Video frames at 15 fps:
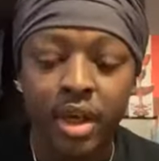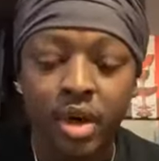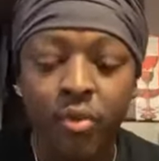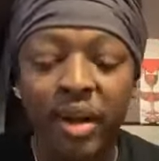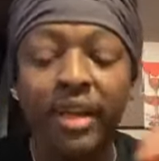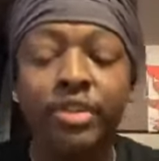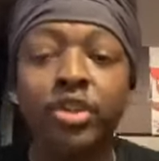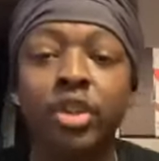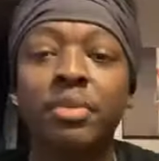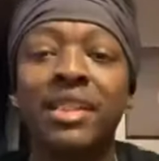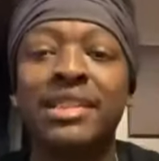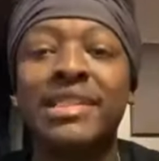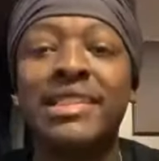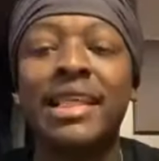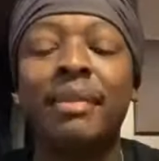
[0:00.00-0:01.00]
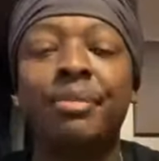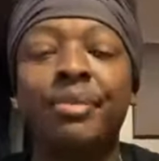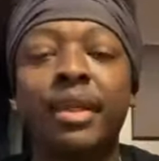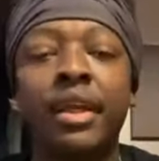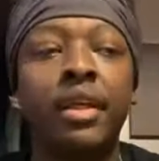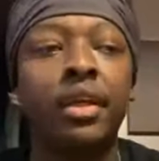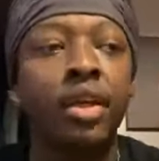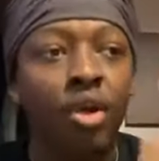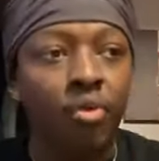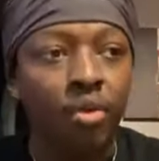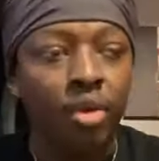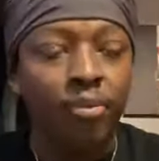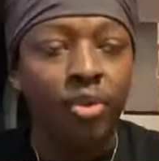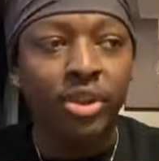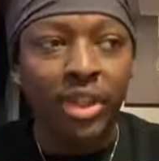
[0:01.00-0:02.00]
Right? It's going to be the same thing
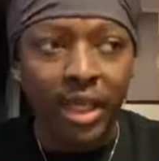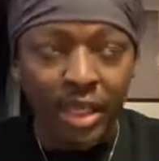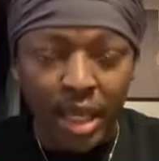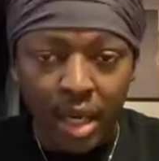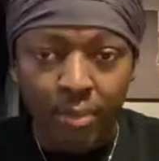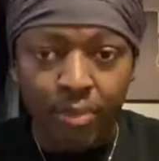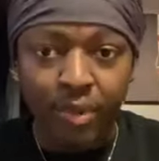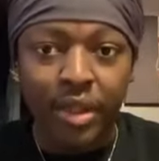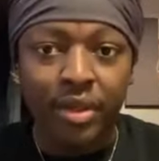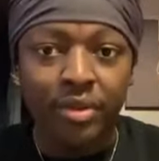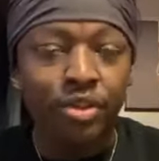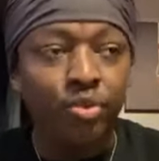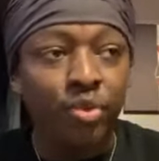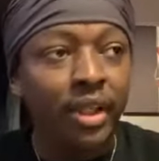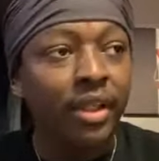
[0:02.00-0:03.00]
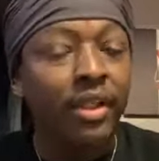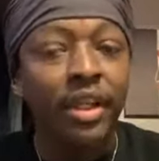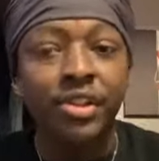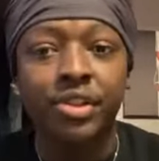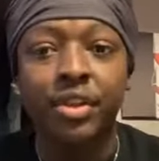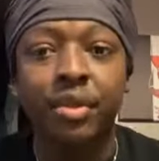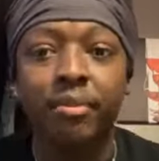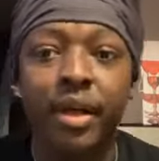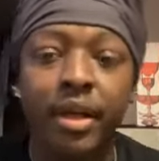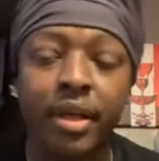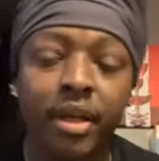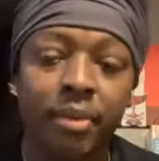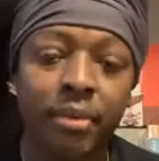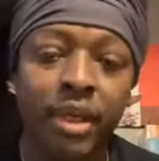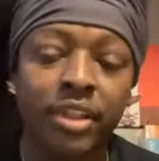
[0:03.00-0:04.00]
when the Most High God bring down this wicked nation,
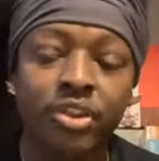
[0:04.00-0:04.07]
America, man.